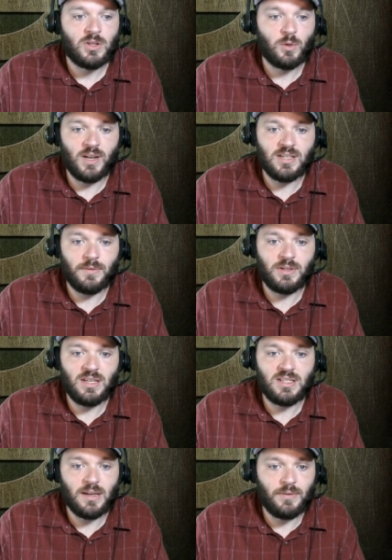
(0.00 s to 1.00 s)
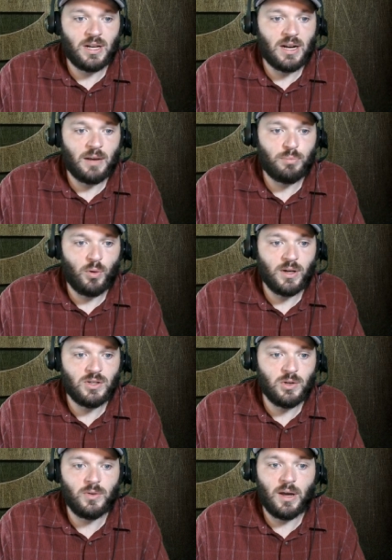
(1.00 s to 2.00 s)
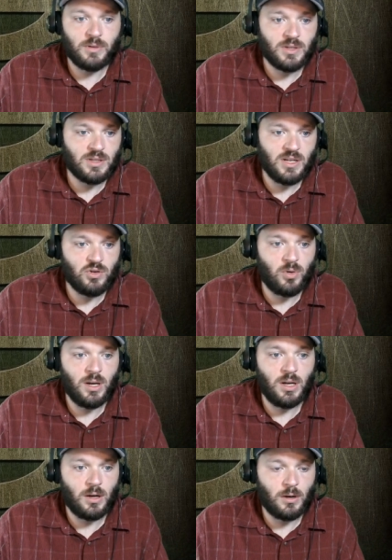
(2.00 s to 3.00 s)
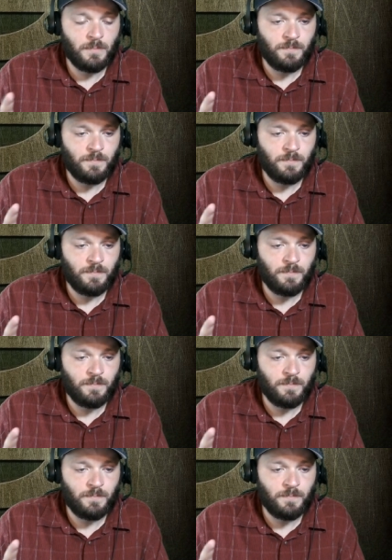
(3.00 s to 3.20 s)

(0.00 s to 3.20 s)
2017, 79.2, that was his injury year.